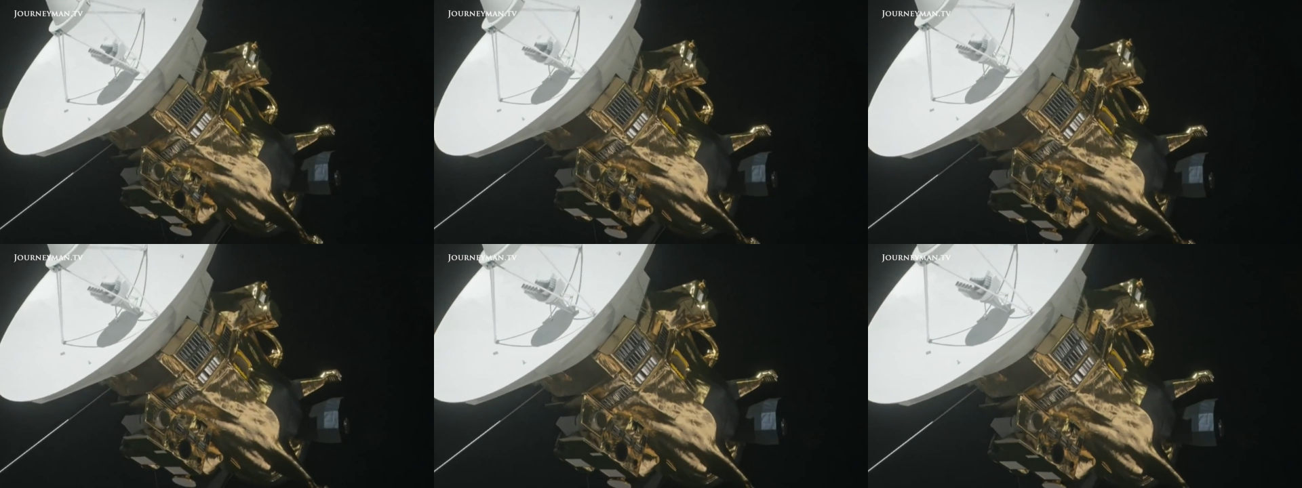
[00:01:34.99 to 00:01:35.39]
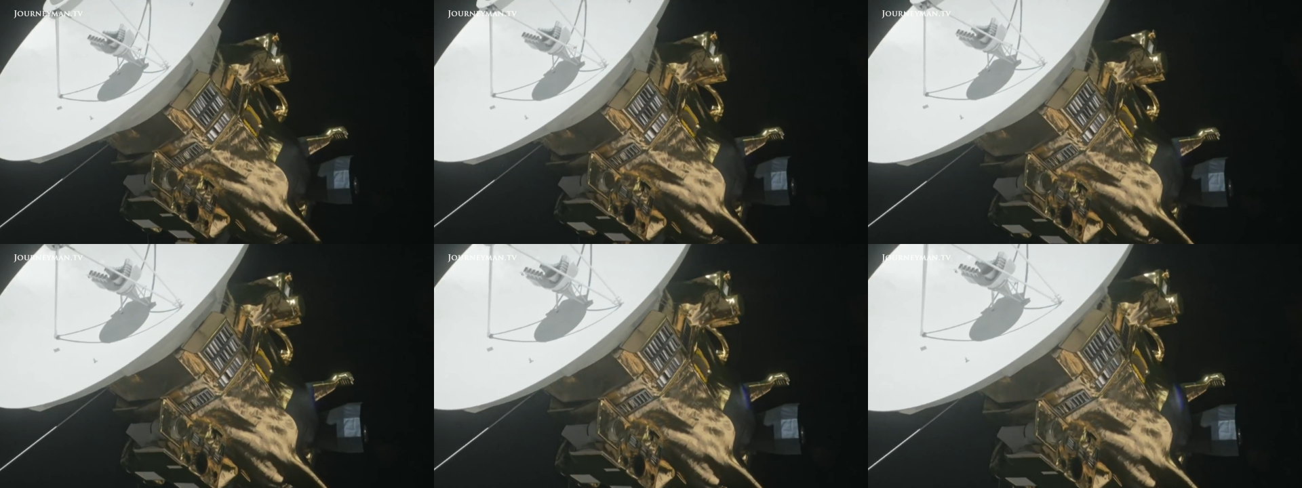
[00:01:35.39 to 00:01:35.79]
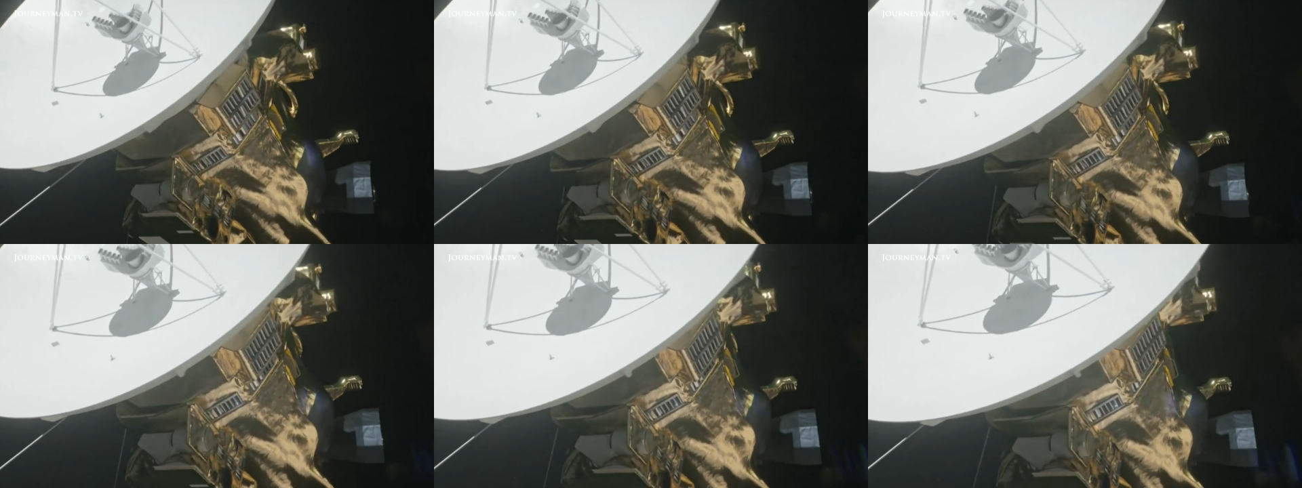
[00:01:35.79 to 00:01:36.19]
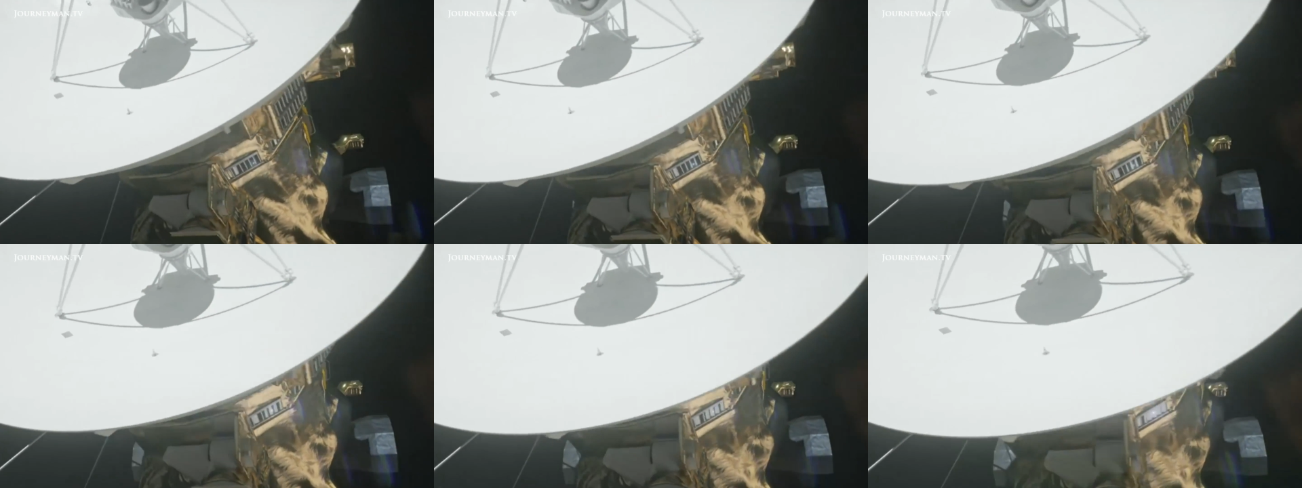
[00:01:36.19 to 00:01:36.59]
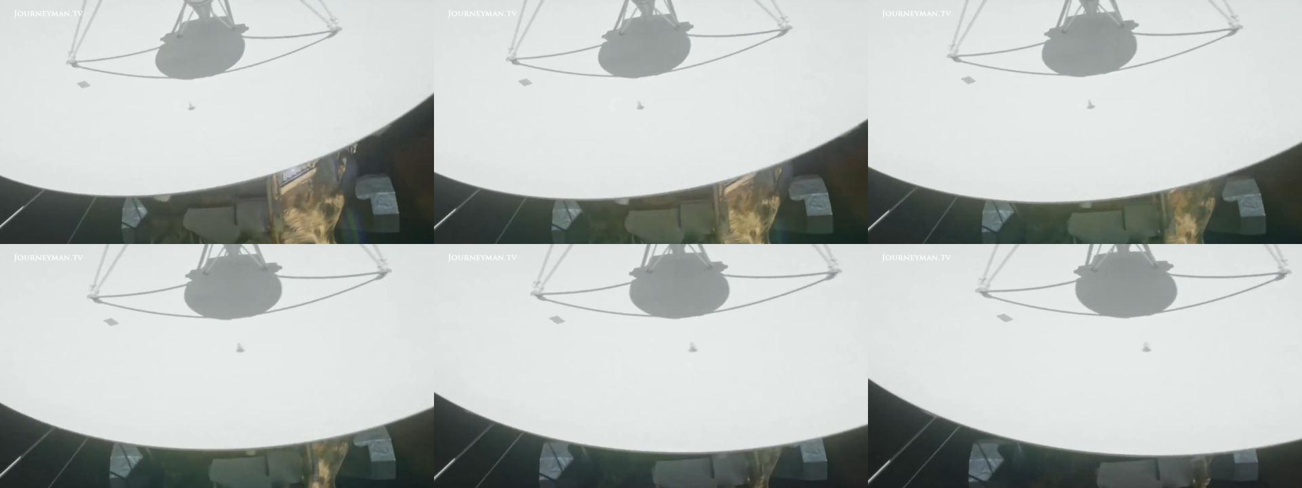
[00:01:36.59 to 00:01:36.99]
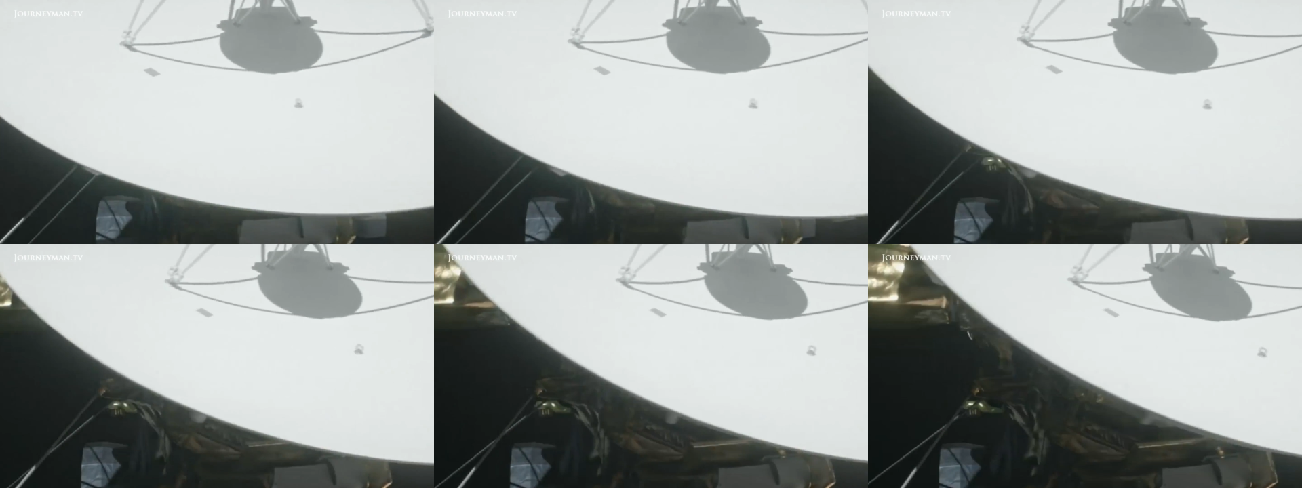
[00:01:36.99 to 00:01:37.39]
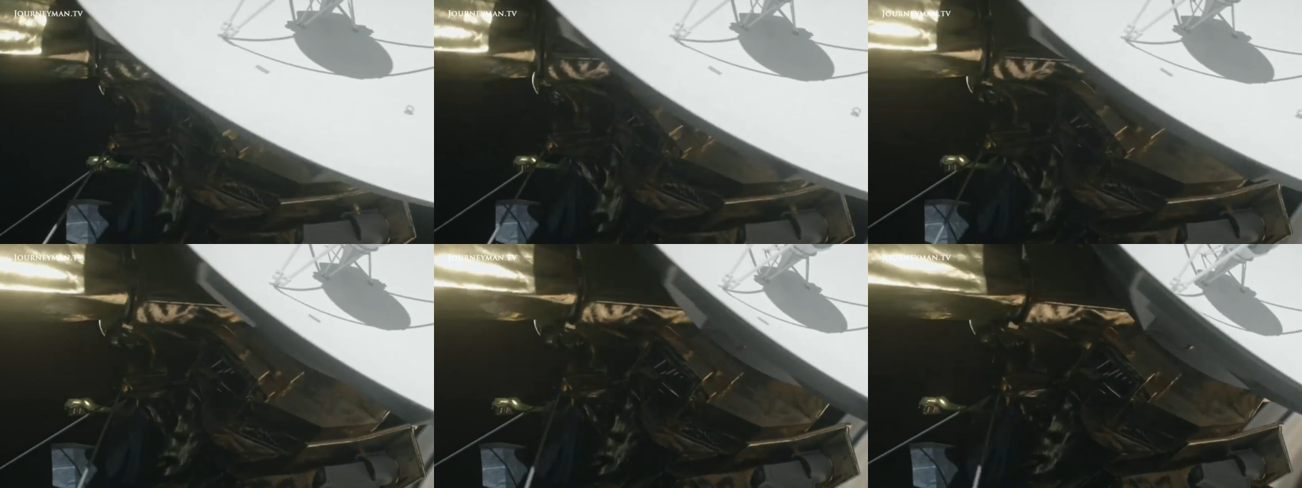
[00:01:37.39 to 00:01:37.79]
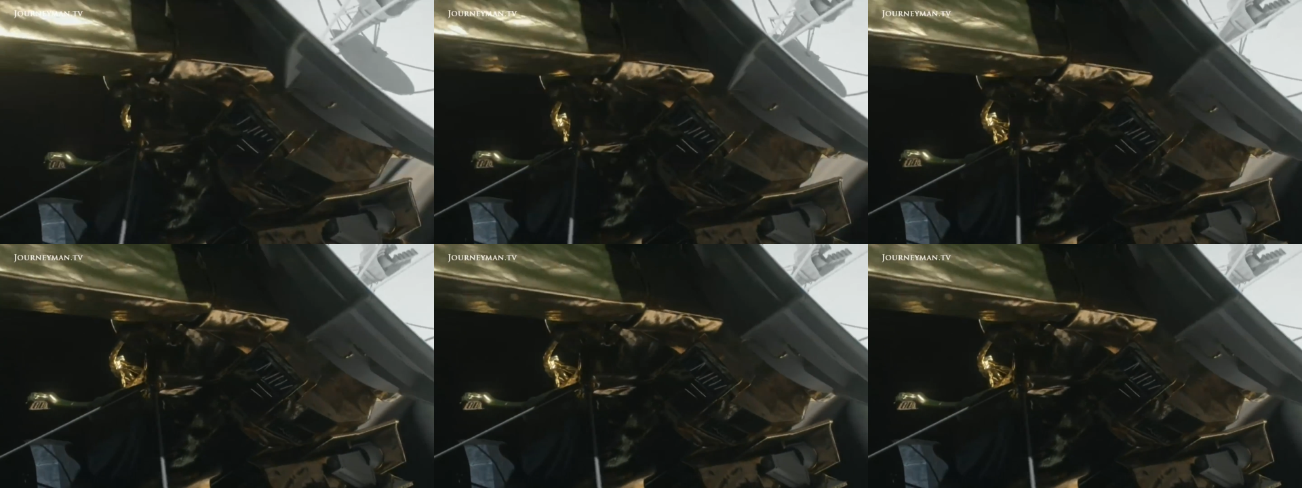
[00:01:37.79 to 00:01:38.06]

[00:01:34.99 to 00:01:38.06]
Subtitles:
[unreadable: no face in view]